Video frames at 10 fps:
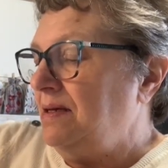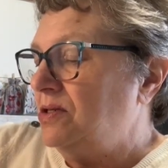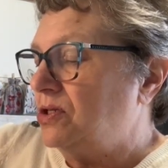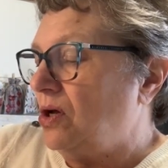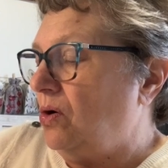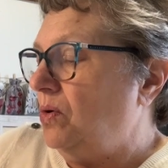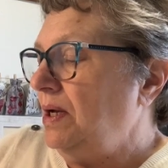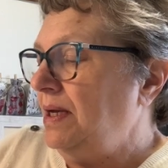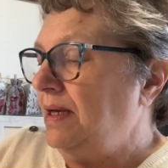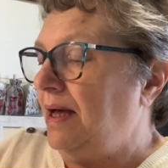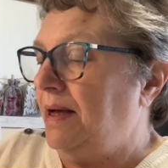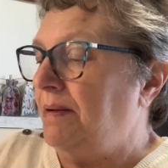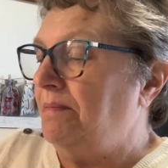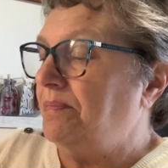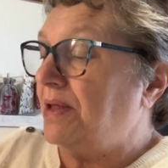So
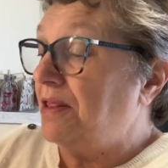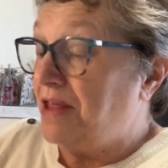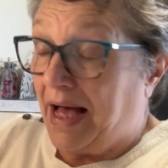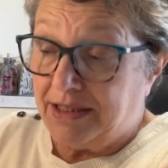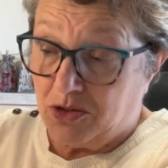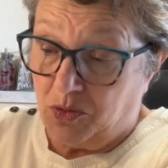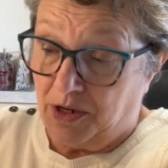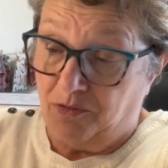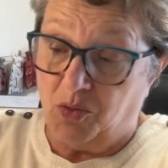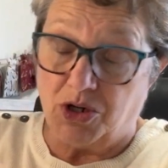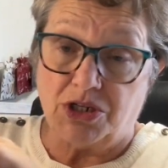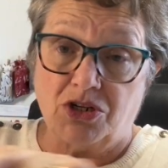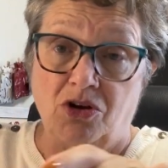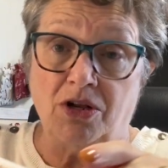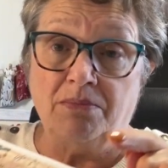that's what I've worked
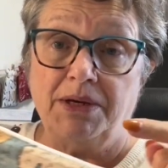on,